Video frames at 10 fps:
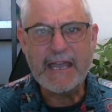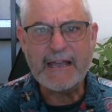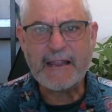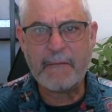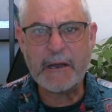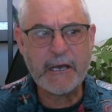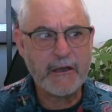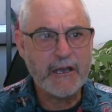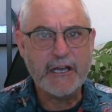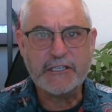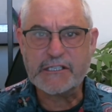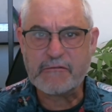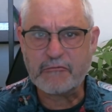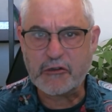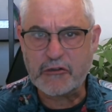I'm going to just
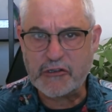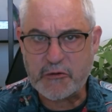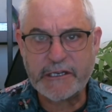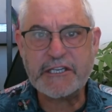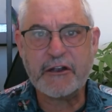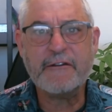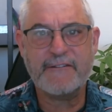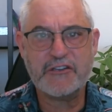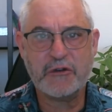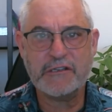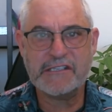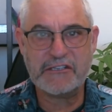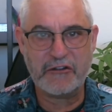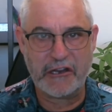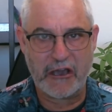switch here to Visual
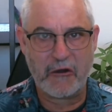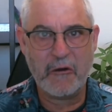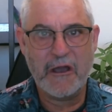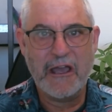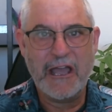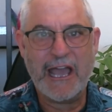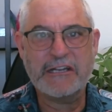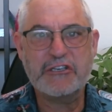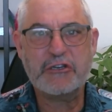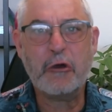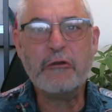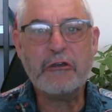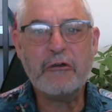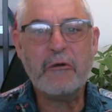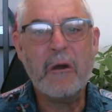Studio and show
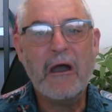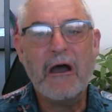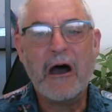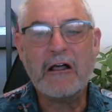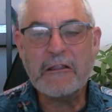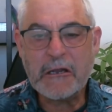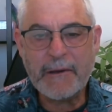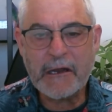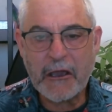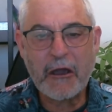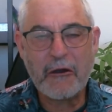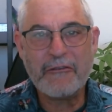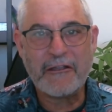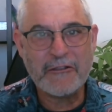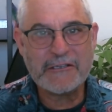you a little bit of code
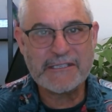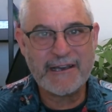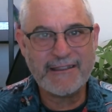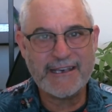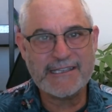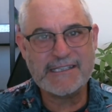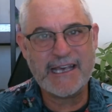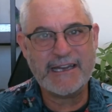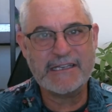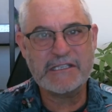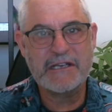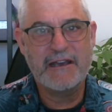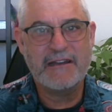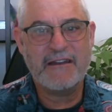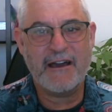that looks like this that is
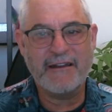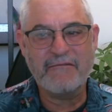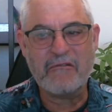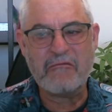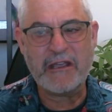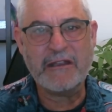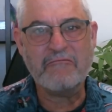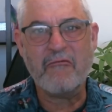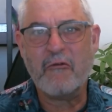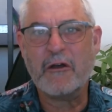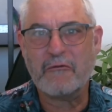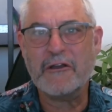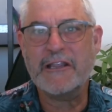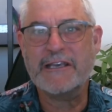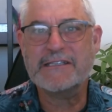done in what
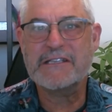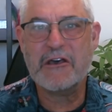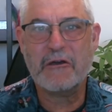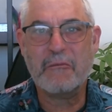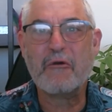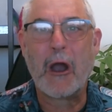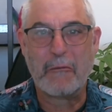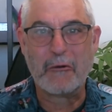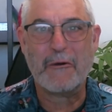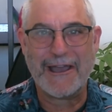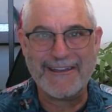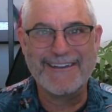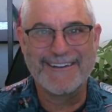really is the proper way.